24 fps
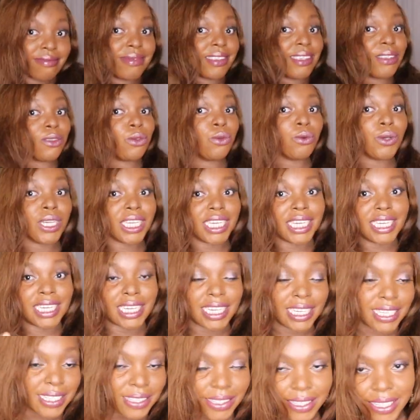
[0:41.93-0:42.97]
This wig,
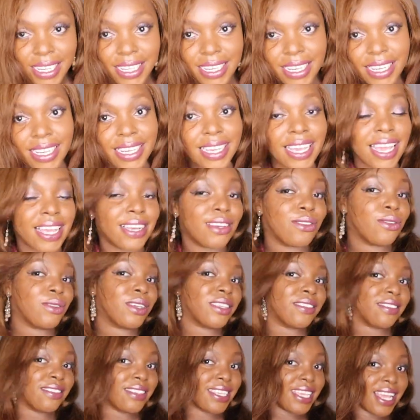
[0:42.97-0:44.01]
you didn't get to
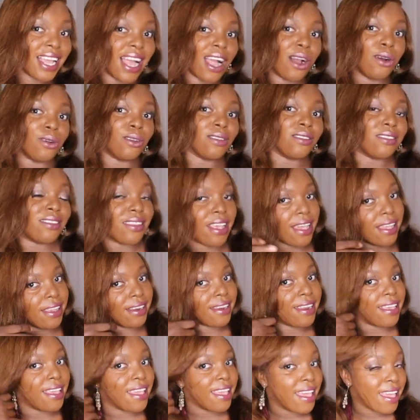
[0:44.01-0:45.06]
see
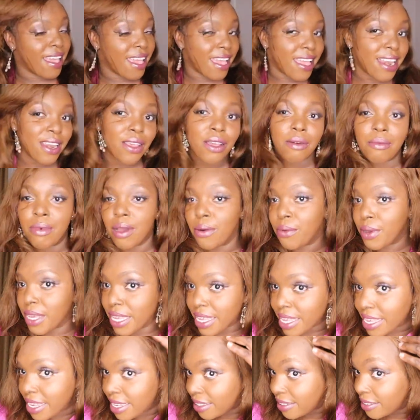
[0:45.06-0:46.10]
outside. Anyway, my
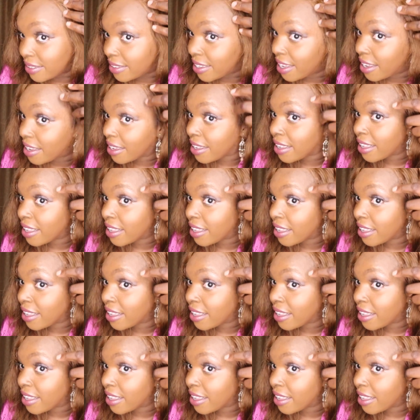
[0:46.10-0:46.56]
wig is,